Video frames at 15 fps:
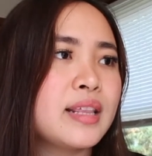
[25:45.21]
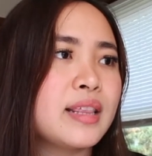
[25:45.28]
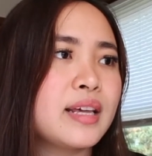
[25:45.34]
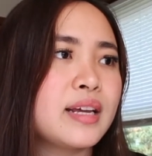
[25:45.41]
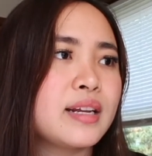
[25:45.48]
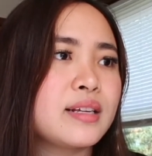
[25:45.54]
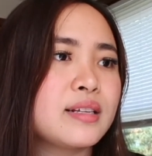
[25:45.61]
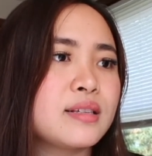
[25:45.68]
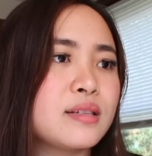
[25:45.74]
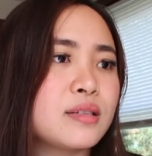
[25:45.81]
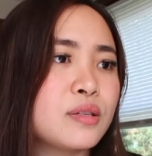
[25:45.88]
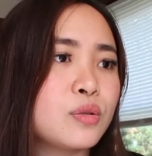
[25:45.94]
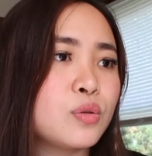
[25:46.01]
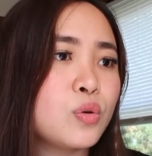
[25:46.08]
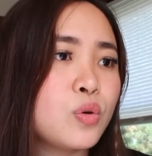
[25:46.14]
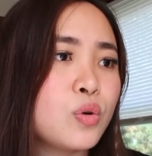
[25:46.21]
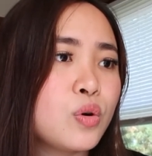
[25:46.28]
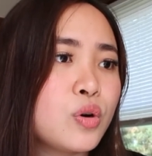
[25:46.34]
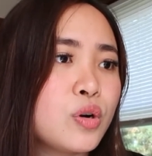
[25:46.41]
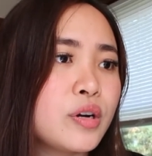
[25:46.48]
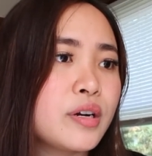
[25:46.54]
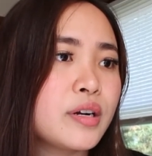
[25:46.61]
that is
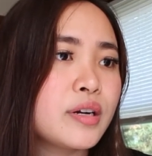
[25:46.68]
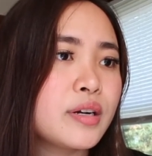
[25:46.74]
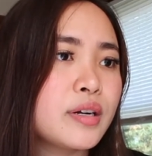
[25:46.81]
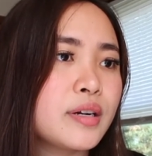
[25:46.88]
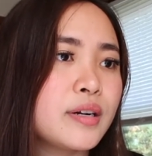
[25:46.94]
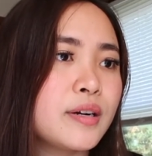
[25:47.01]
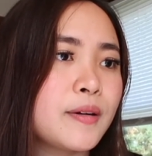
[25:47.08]
your,